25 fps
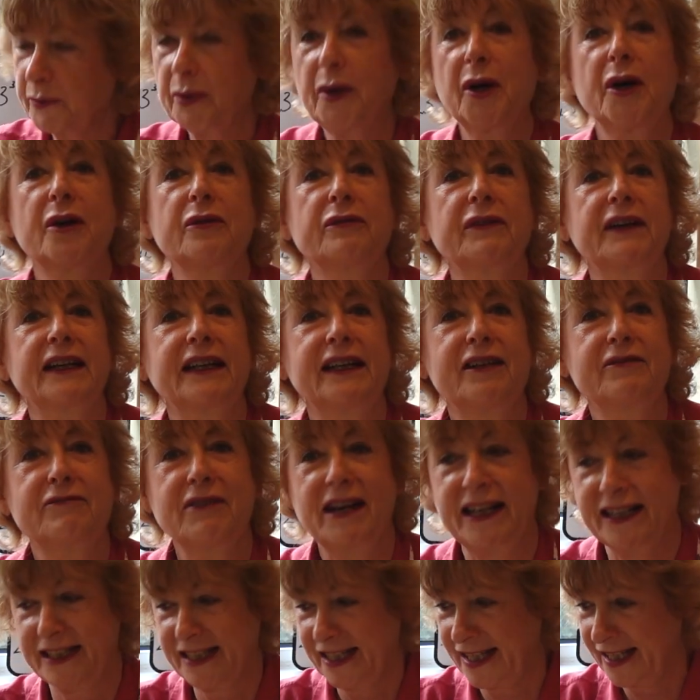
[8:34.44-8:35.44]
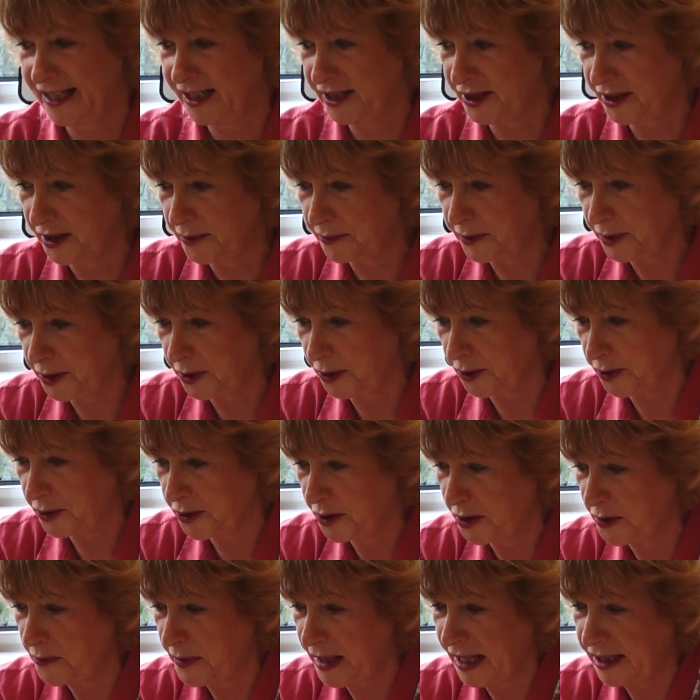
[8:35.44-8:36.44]
perfectly rectangular, but not
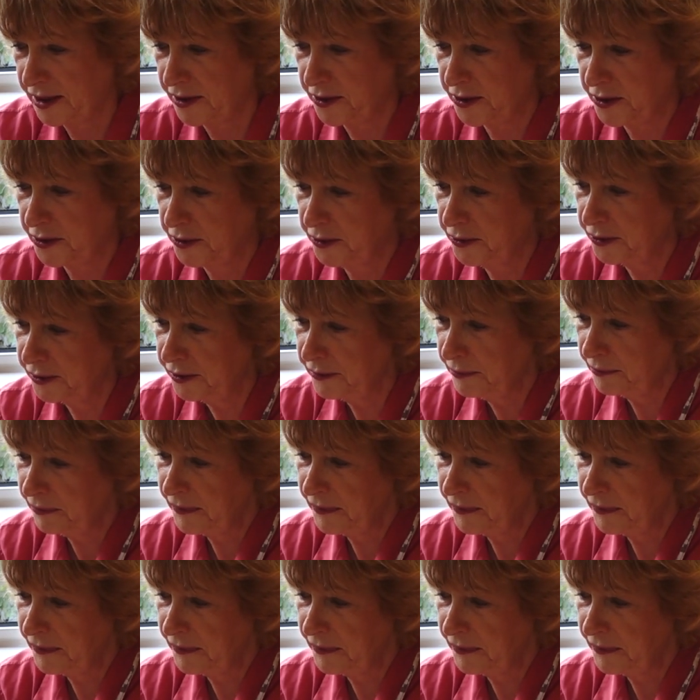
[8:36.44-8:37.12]
too bad at all.